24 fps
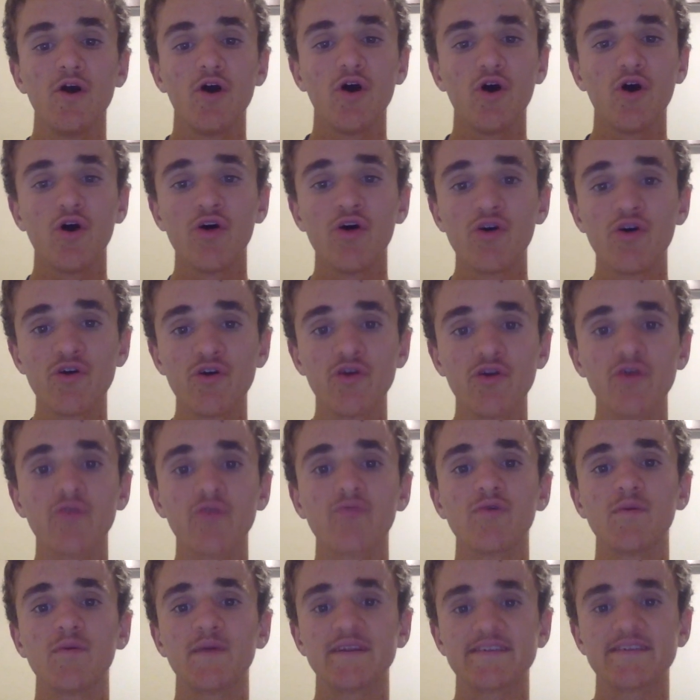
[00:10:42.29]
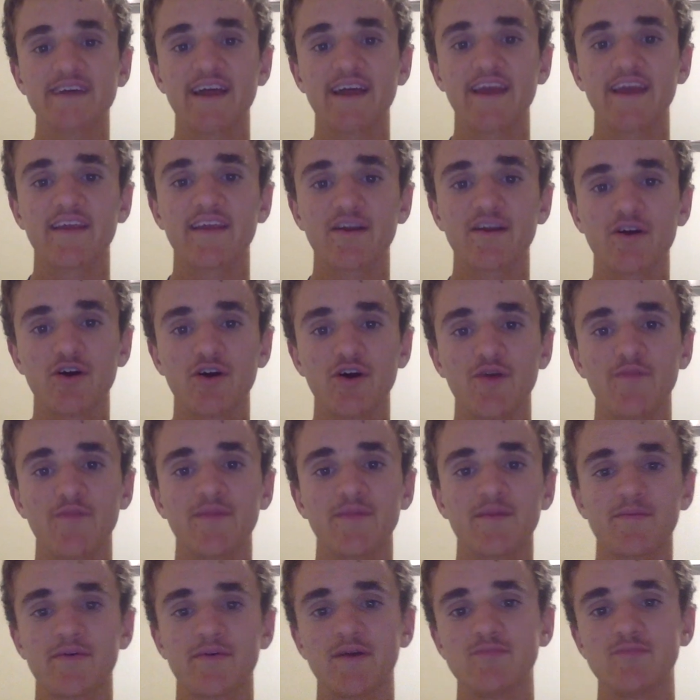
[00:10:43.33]
Who will be taking home the
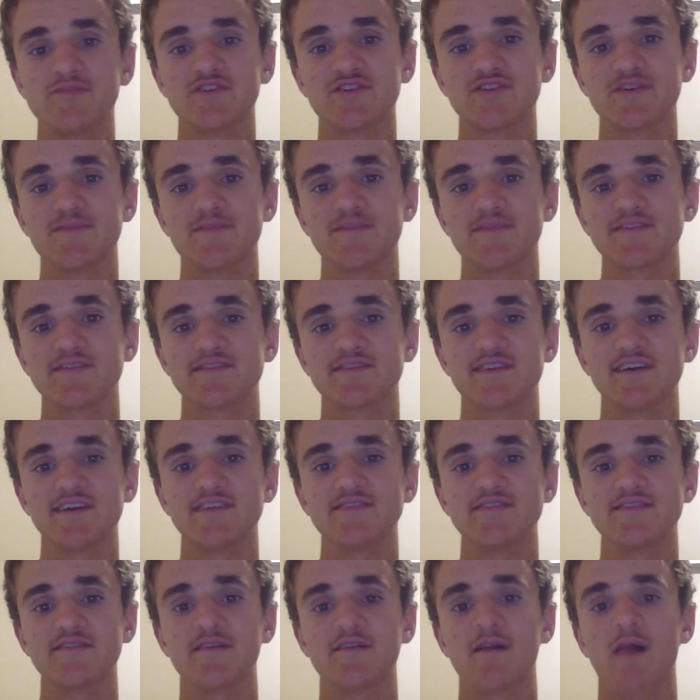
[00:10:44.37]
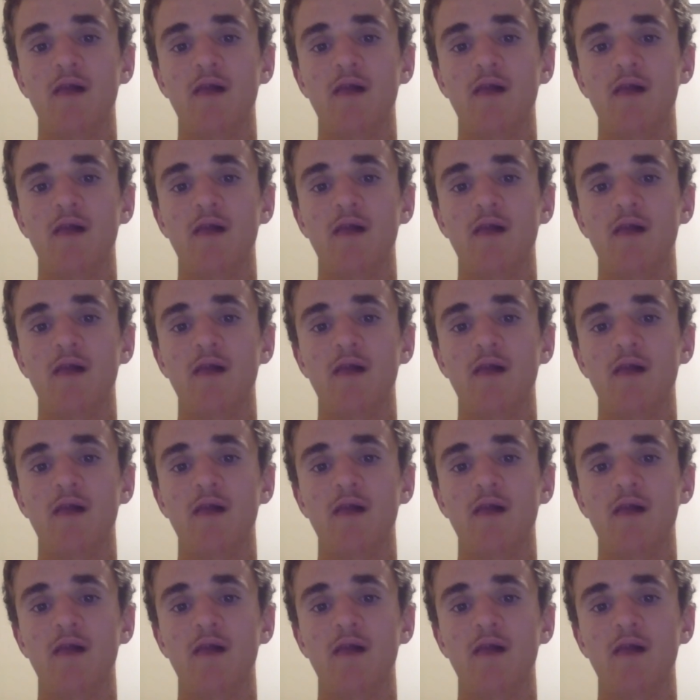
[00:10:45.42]
premiership this season?